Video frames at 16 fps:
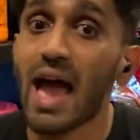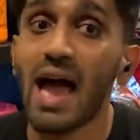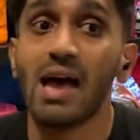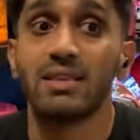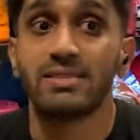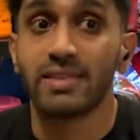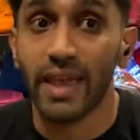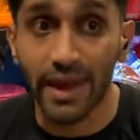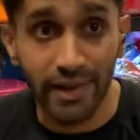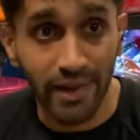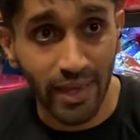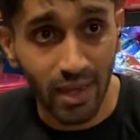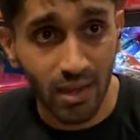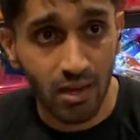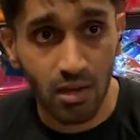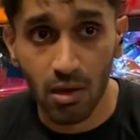as
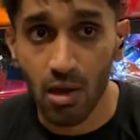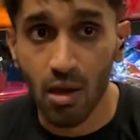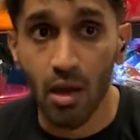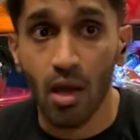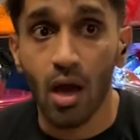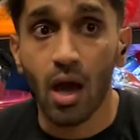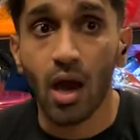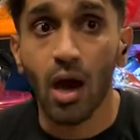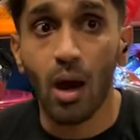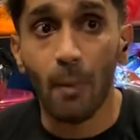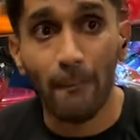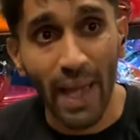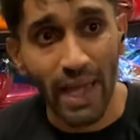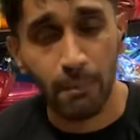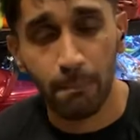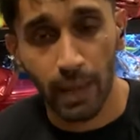headache,
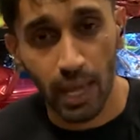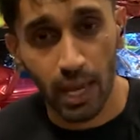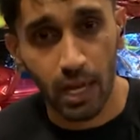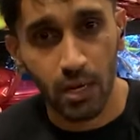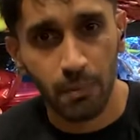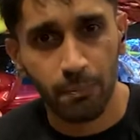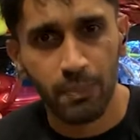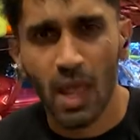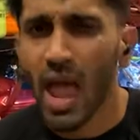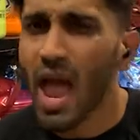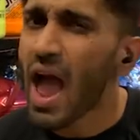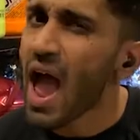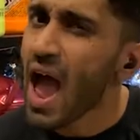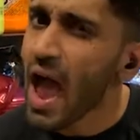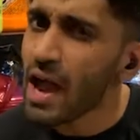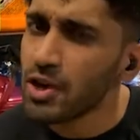back pain,
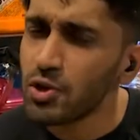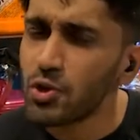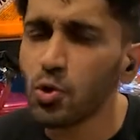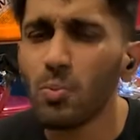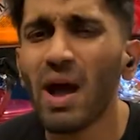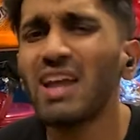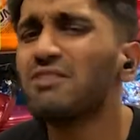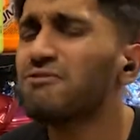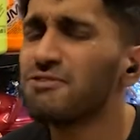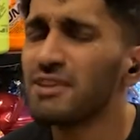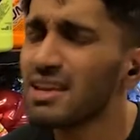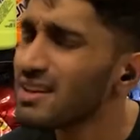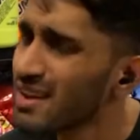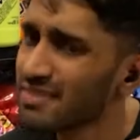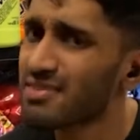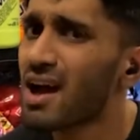and you might feel
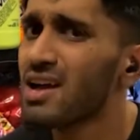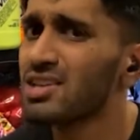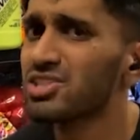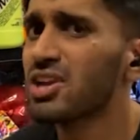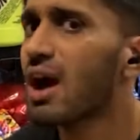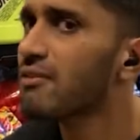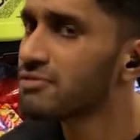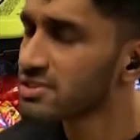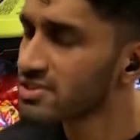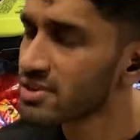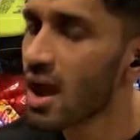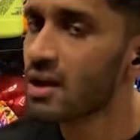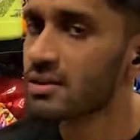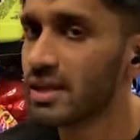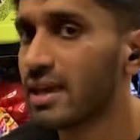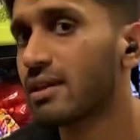lethargy after
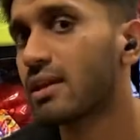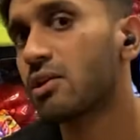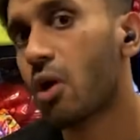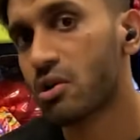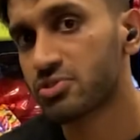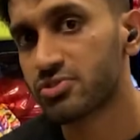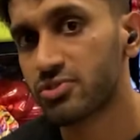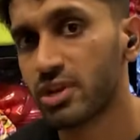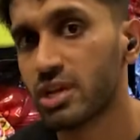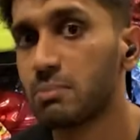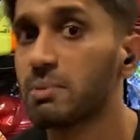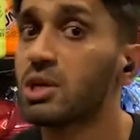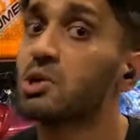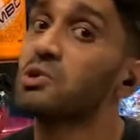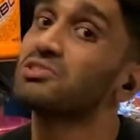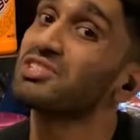start taking Osterine
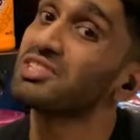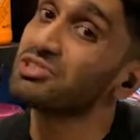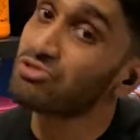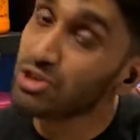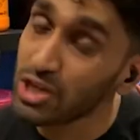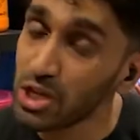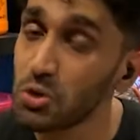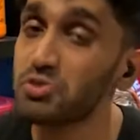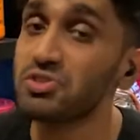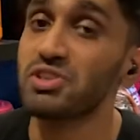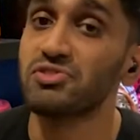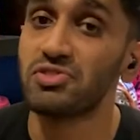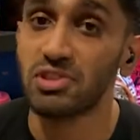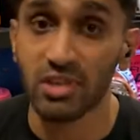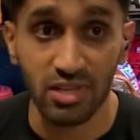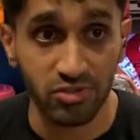because it reduces
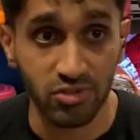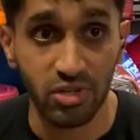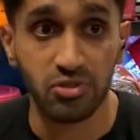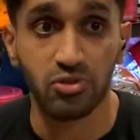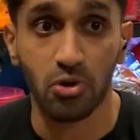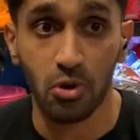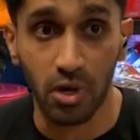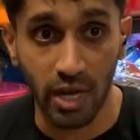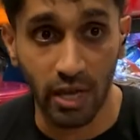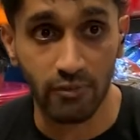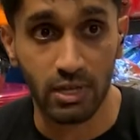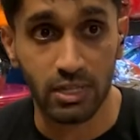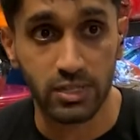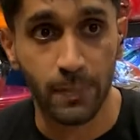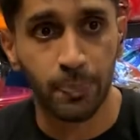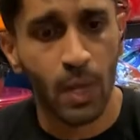the testosterone
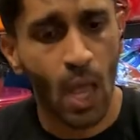levels.